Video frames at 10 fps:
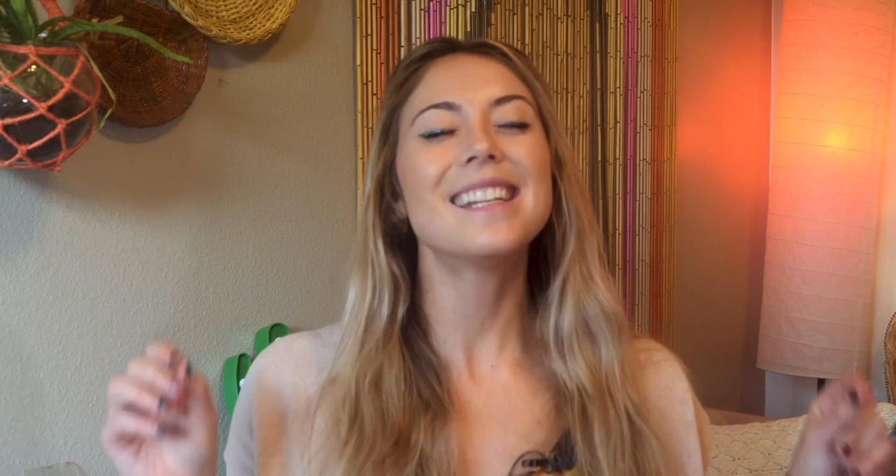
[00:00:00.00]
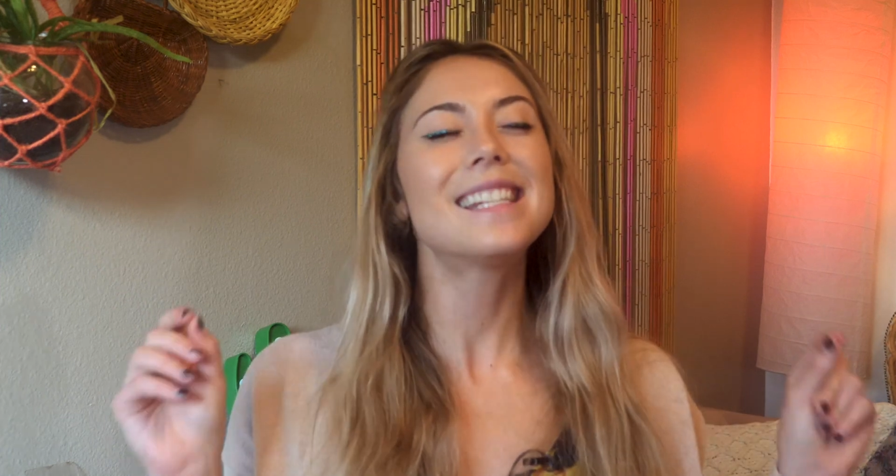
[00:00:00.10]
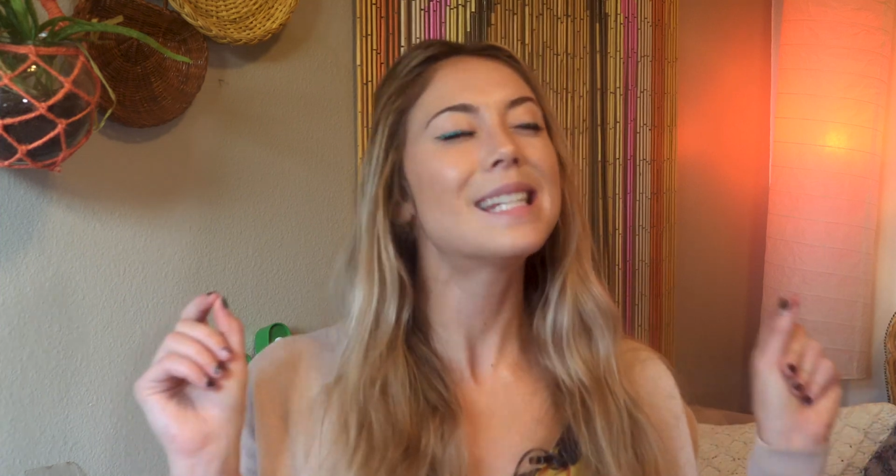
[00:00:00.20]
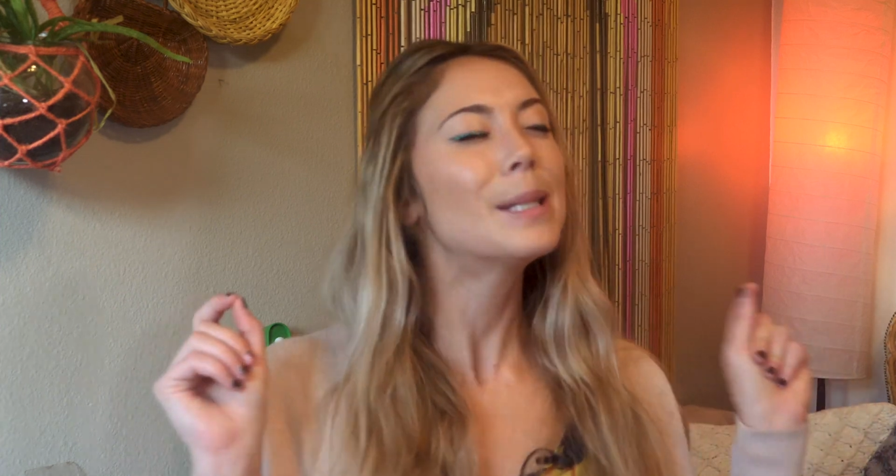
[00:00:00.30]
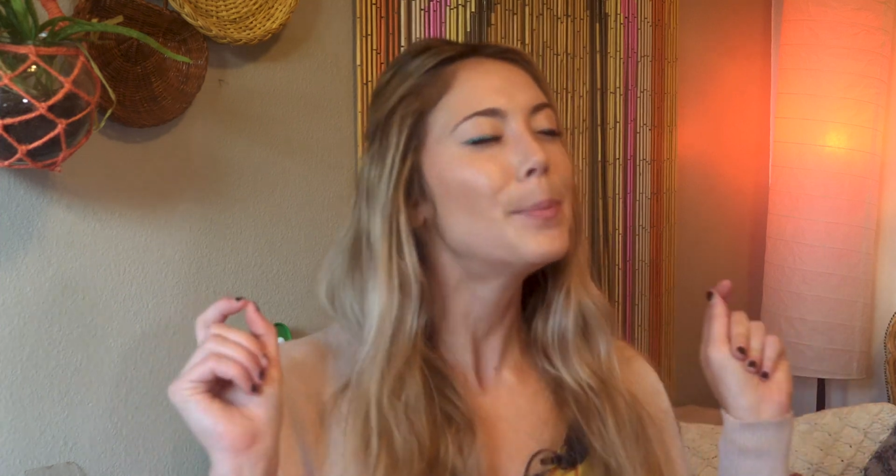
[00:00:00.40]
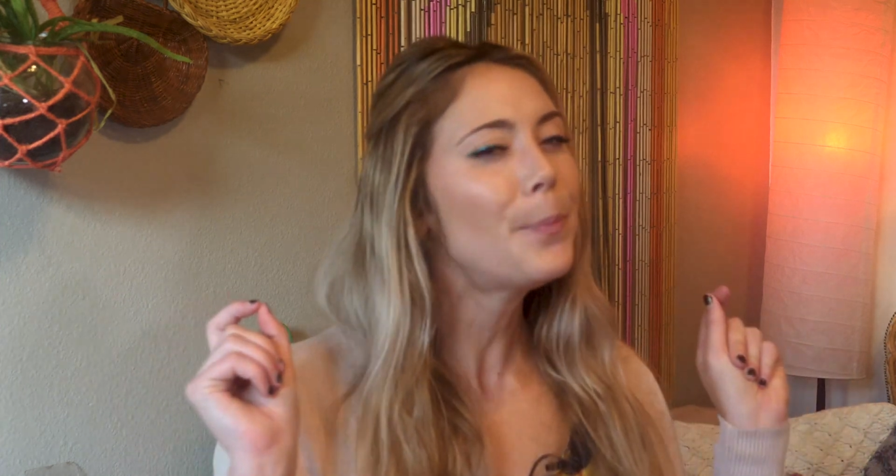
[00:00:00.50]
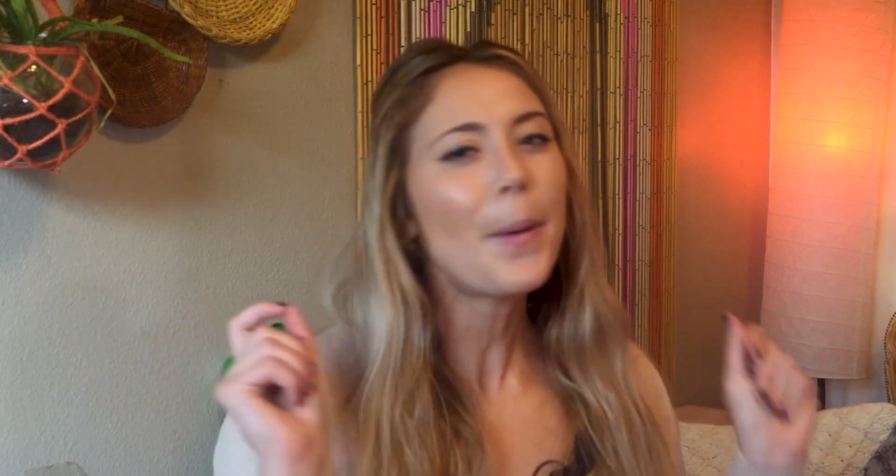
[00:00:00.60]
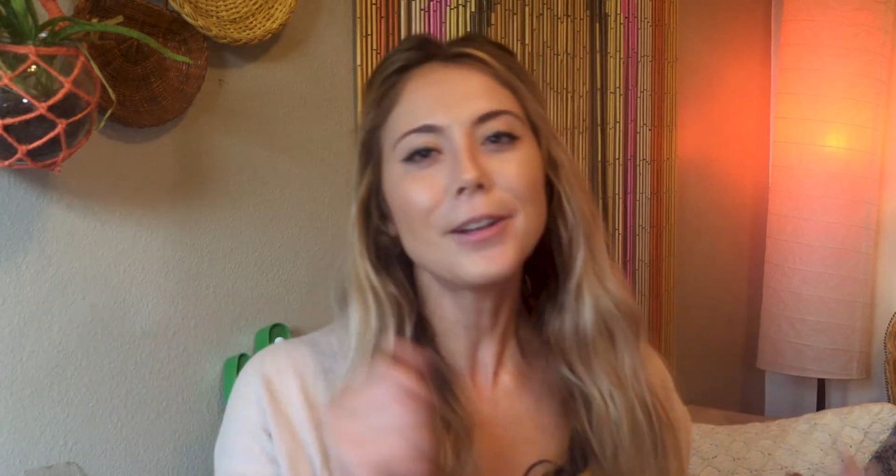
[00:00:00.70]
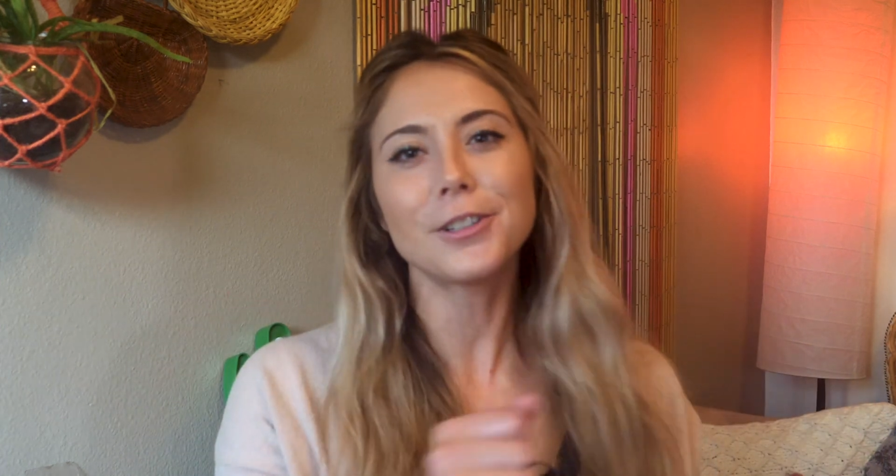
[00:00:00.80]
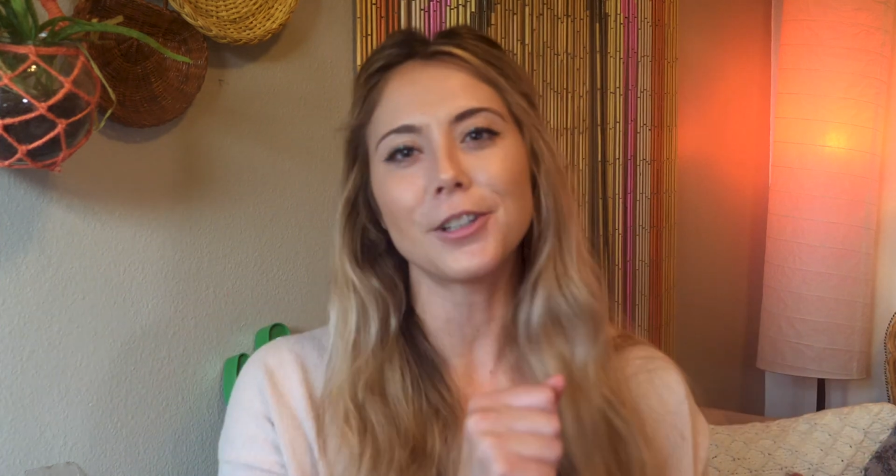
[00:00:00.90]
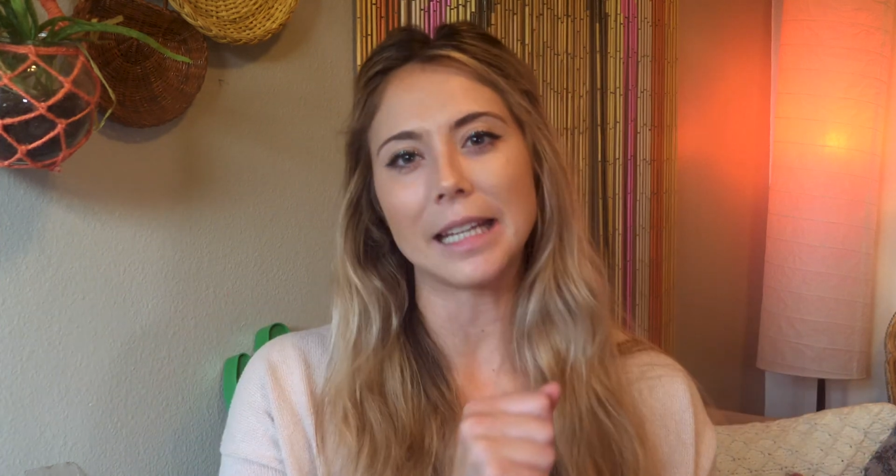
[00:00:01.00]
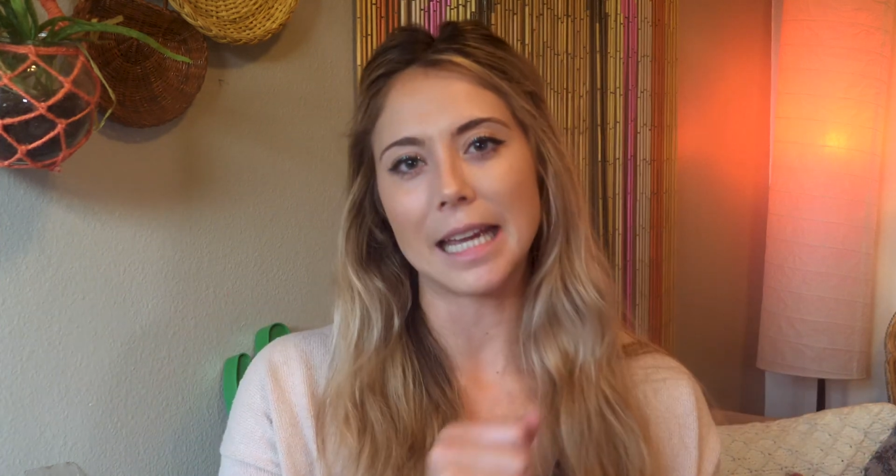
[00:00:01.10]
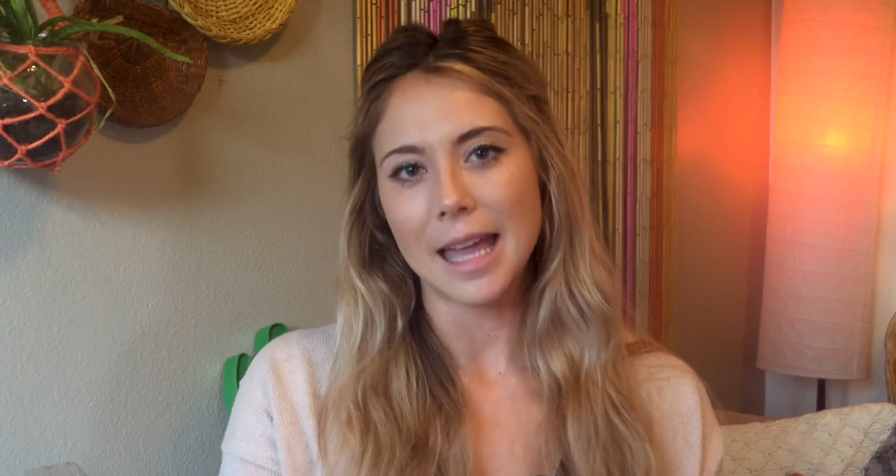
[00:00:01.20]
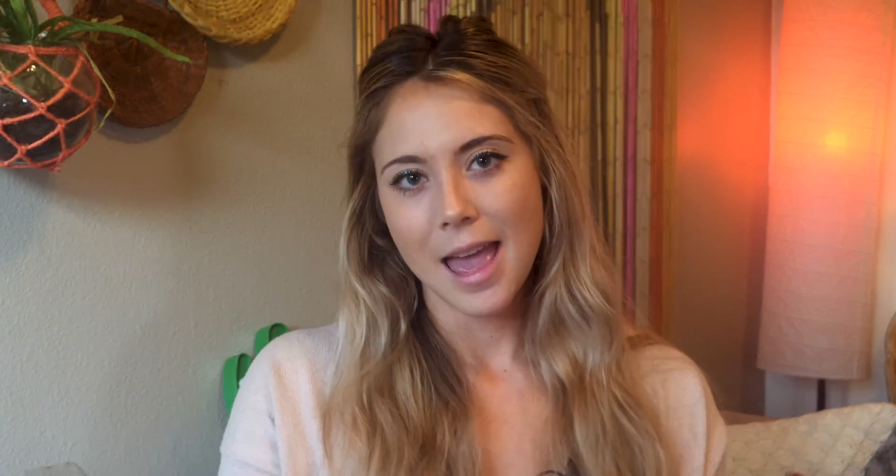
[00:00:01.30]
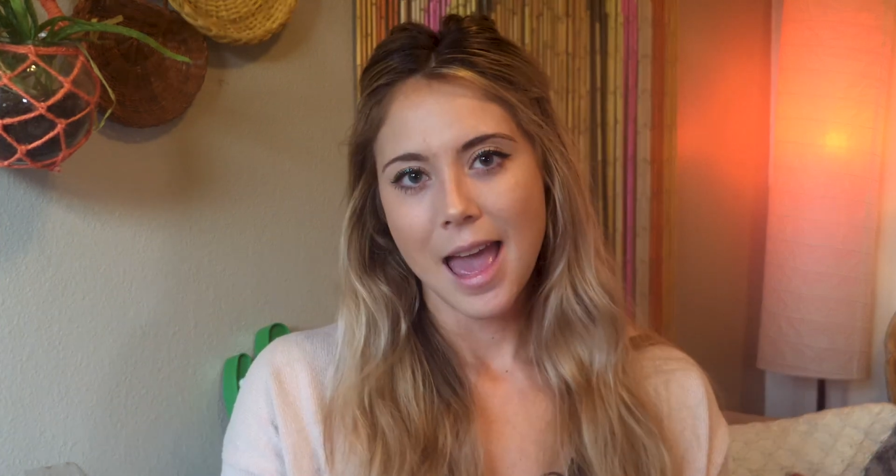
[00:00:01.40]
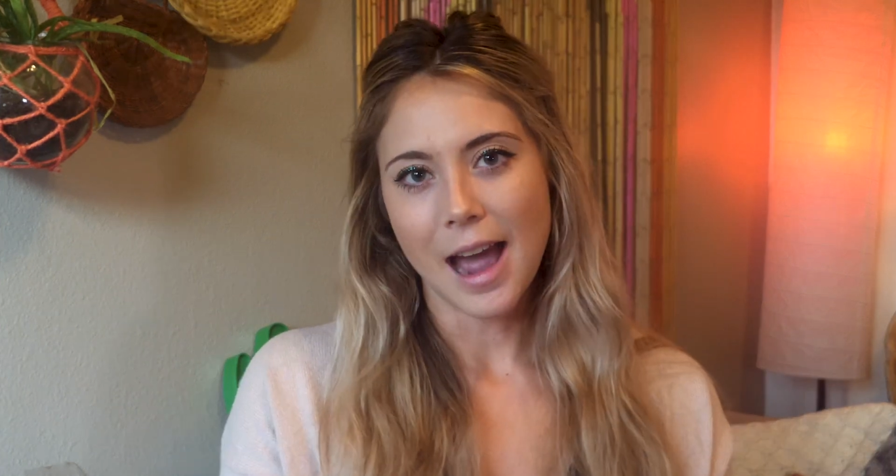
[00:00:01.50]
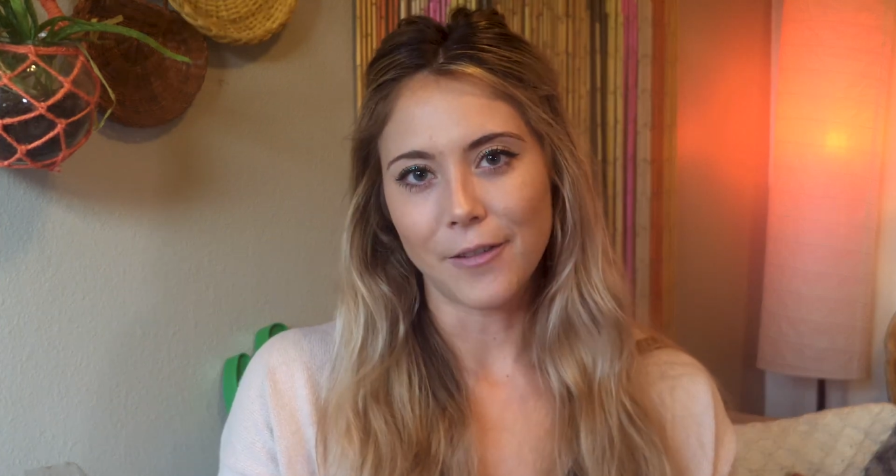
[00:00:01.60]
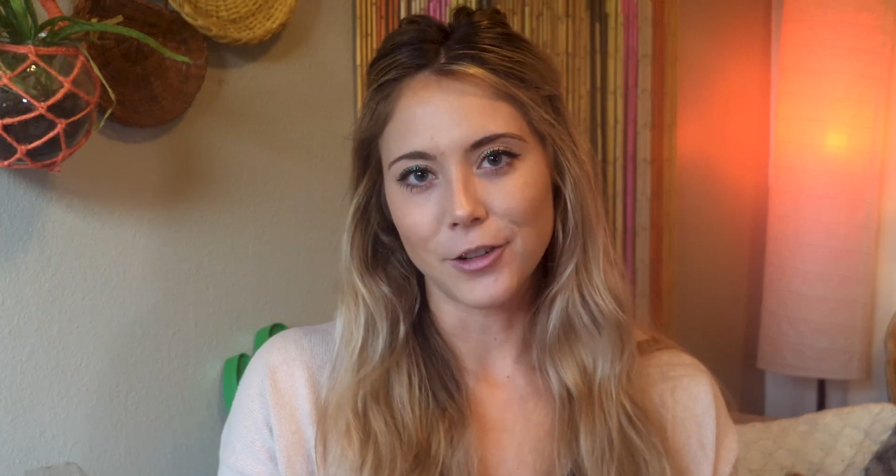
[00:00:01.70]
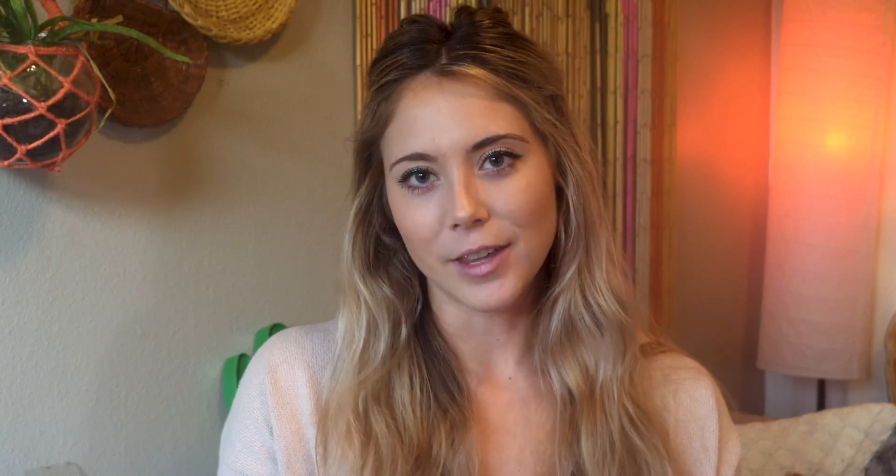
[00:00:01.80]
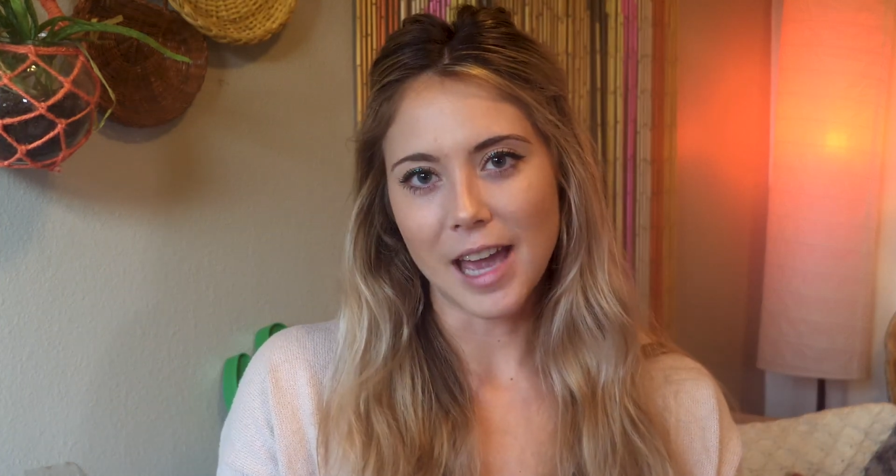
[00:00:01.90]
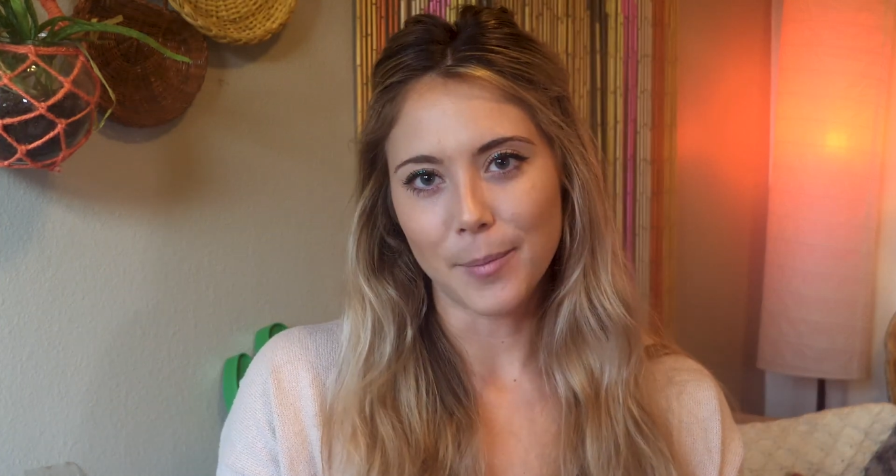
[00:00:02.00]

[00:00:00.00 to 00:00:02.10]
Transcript: especially after the